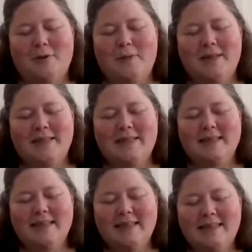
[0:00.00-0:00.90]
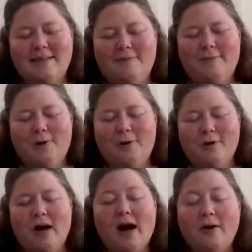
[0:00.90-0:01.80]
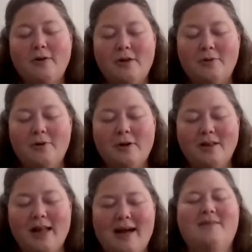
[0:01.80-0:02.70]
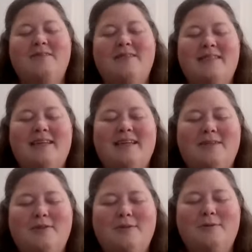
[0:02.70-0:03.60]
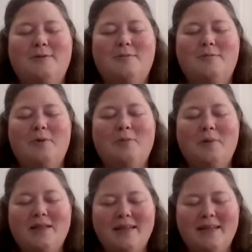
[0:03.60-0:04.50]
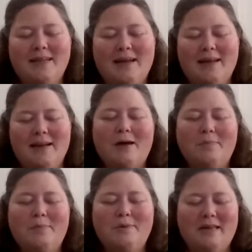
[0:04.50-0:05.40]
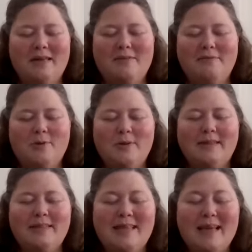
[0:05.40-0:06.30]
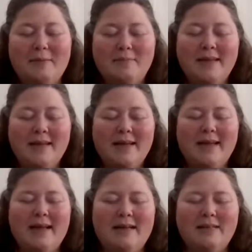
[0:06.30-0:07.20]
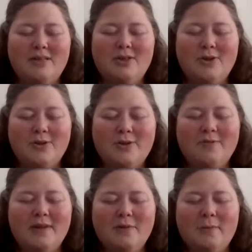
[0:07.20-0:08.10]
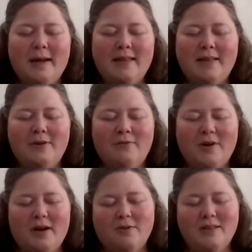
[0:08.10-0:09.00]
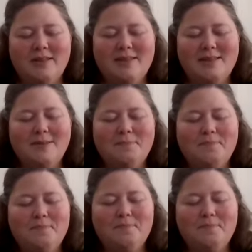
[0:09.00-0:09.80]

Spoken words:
Help us to listen for your call on our lives and to be willing and humble enough to accept and serve in the way that you've called us.